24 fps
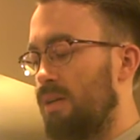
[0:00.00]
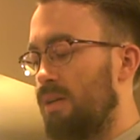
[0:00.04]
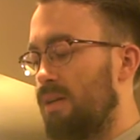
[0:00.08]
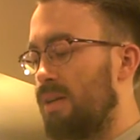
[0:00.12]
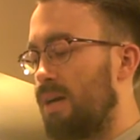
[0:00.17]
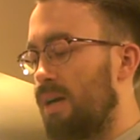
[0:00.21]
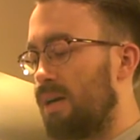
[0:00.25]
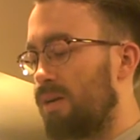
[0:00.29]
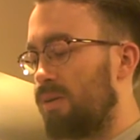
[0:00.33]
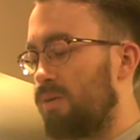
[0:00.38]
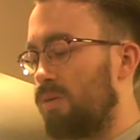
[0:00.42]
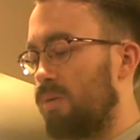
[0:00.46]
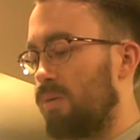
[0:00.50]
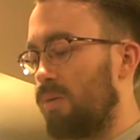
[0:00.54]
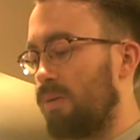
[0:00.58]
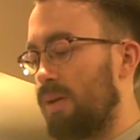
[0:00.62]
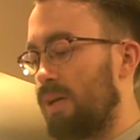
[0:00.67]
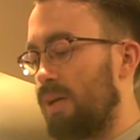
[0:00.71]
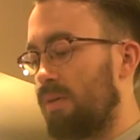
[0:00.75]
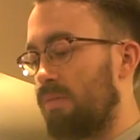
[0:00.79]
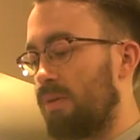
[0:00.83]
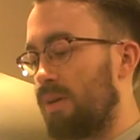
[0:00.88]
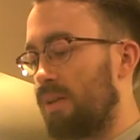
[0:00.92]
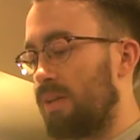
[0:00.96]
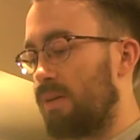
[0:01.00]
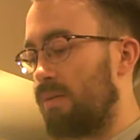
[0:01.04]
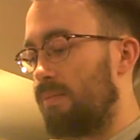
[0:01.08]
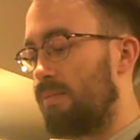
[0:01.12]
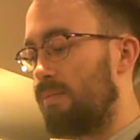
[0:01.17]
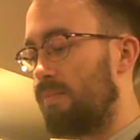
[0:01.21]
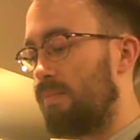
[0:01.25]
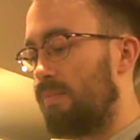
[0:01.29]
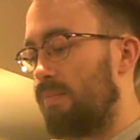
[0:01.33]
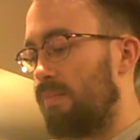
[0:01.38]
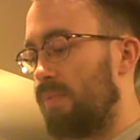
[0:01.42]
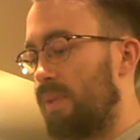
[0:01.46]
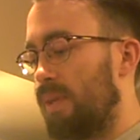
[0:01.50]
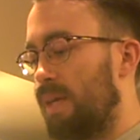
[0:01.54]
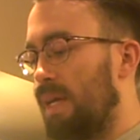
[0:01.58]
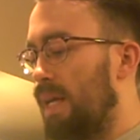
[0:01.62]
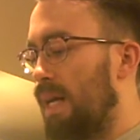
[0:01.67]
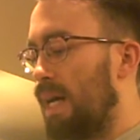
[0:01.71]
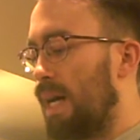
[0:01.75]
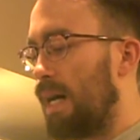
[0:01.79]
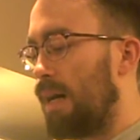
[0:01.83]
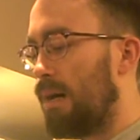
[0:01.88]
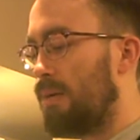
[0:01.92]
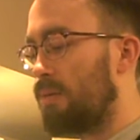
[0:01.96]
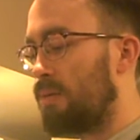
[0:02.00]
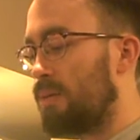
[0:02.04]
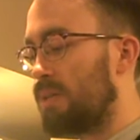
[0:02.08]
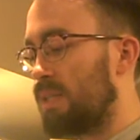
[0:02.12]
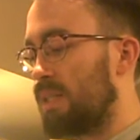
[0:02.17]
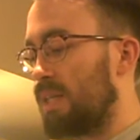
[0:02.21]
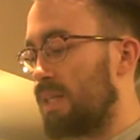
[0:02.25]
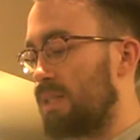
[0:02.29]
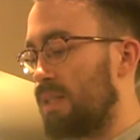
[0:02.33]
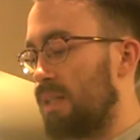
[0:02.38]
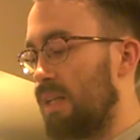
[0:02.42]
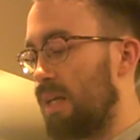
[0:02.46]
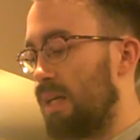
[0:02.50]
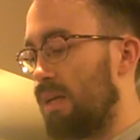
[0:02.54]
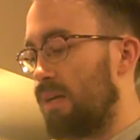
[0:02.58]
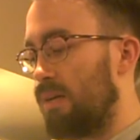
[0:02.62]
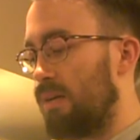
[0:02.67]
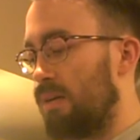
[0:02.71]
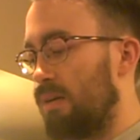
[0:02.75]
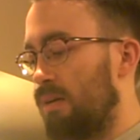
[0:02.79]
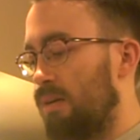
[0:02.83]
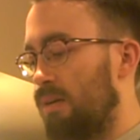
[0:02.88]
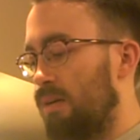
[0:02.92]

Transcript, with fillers: Not cloying rhythm, hours as later.